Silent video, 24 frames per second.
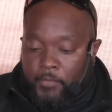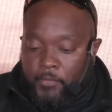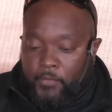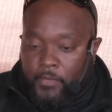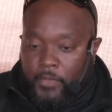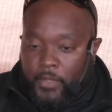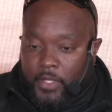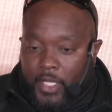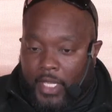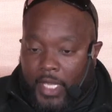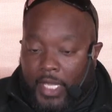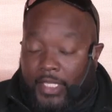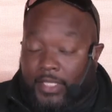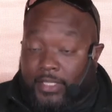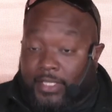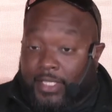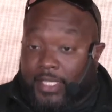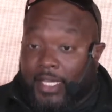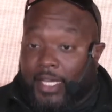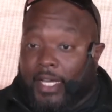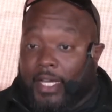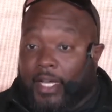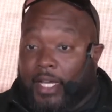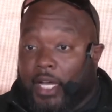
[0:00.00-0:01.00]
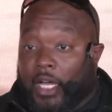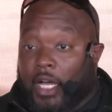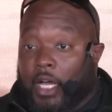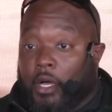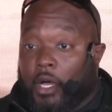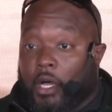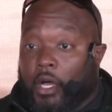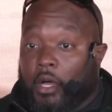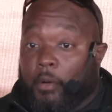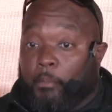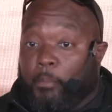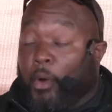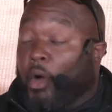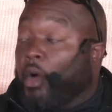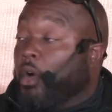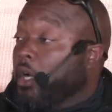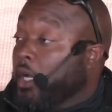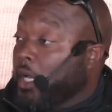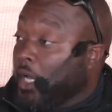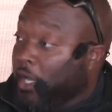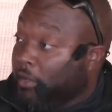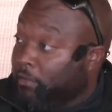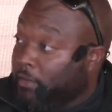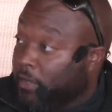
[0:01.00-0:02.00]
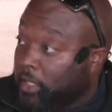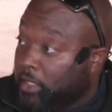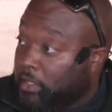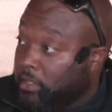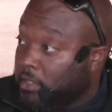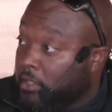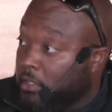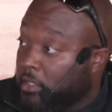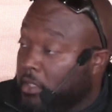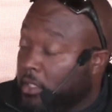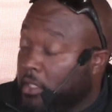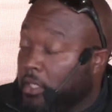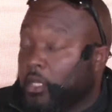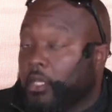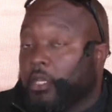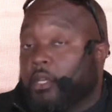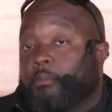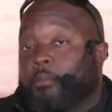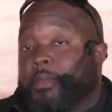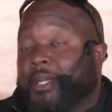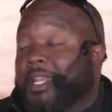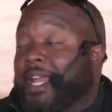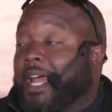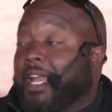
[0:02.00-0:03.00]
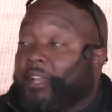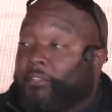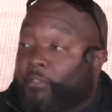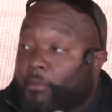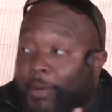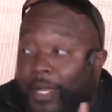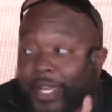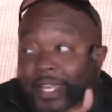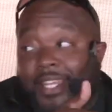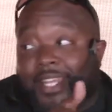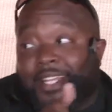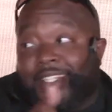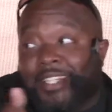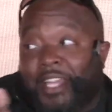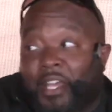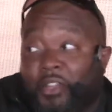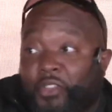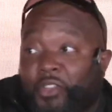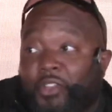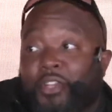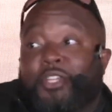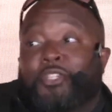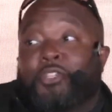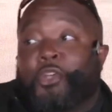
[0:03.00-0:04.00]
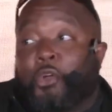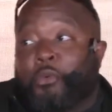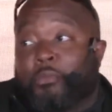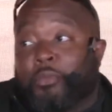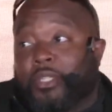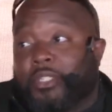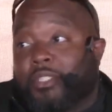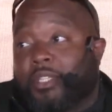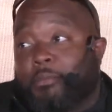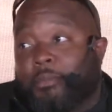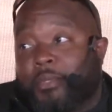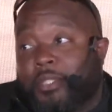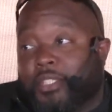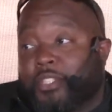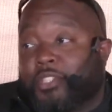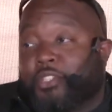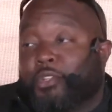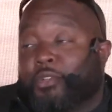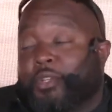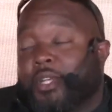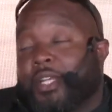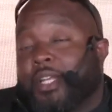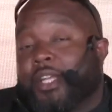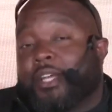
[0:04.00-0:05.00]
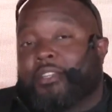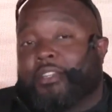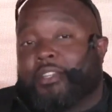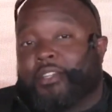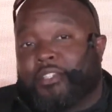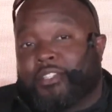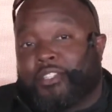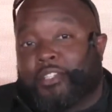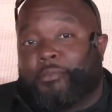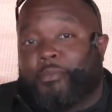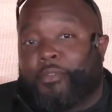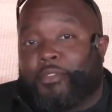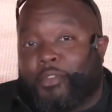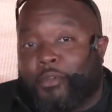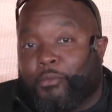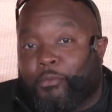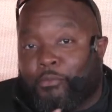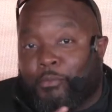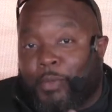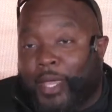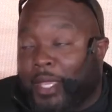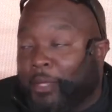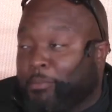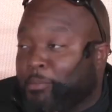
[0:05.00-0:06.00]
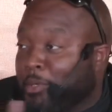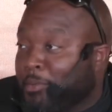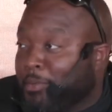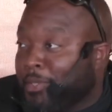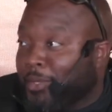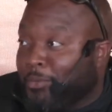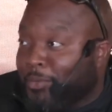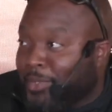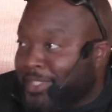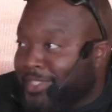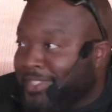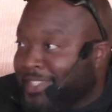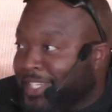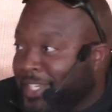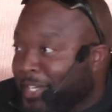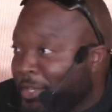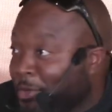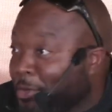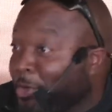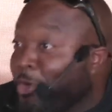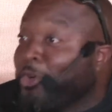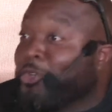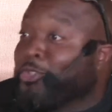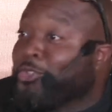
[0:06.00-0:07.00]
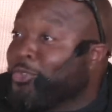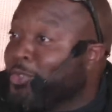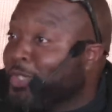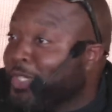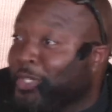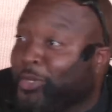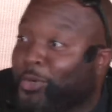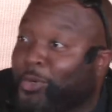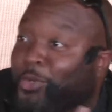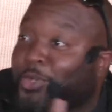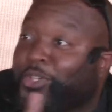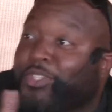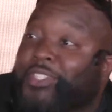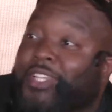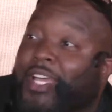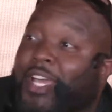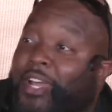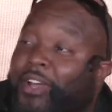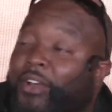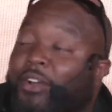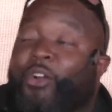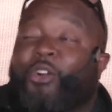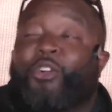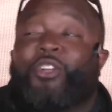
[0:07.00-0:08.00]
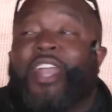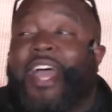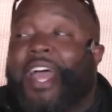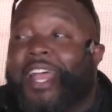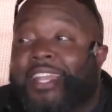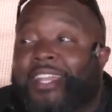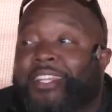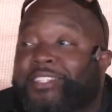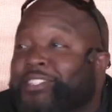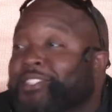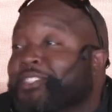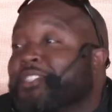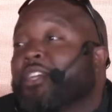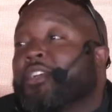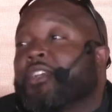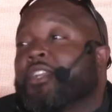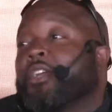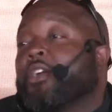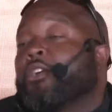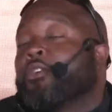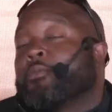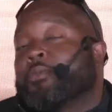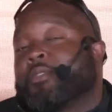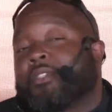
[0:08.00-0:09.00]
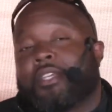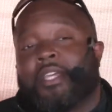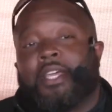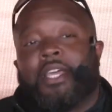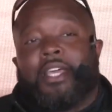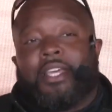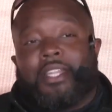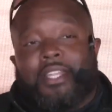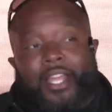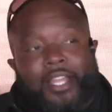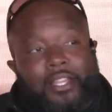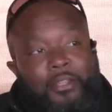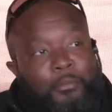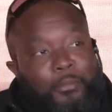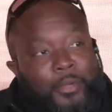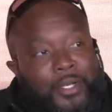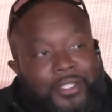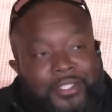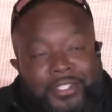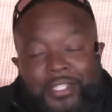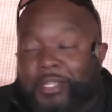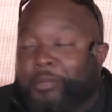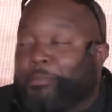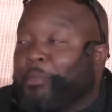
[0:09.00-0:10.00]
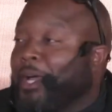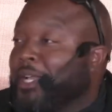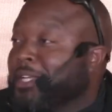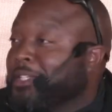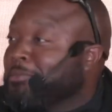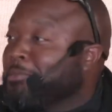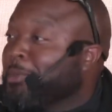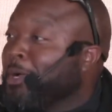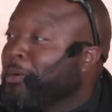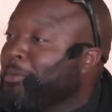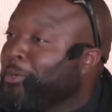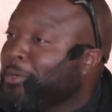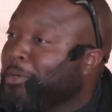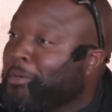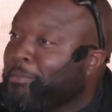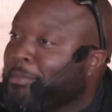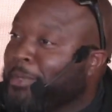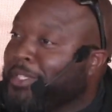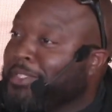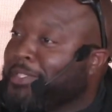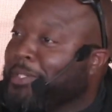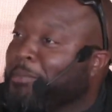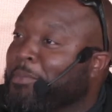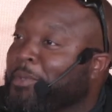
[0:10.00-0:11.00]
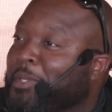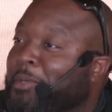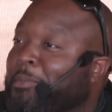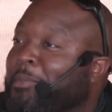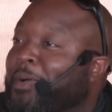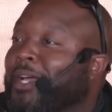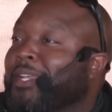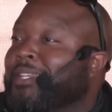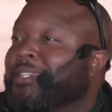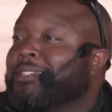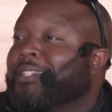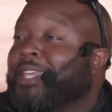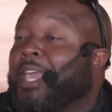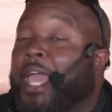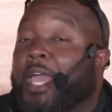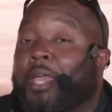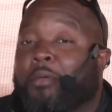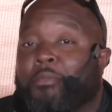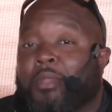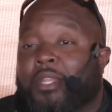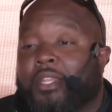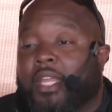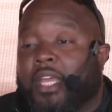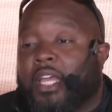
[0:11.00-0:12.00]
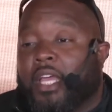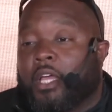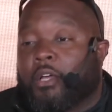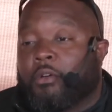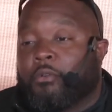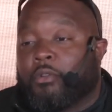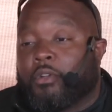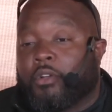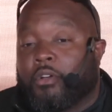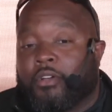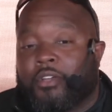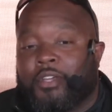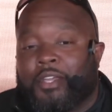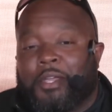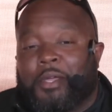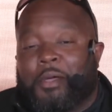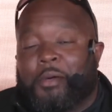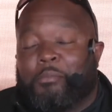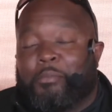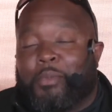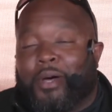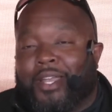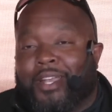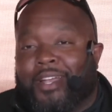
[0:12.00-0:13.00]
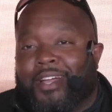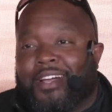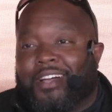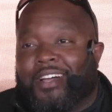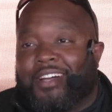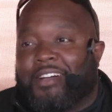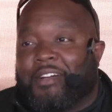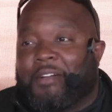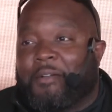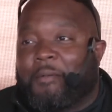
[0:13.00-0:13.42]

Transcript: It's part of it, but not everybody that's out there is homeless. I mean, just throw that out there. Some of the main people that we see on our street corners now are not necessarily homeless. Not to bust anybody's bubble or mess up anybody's game that they got going on. But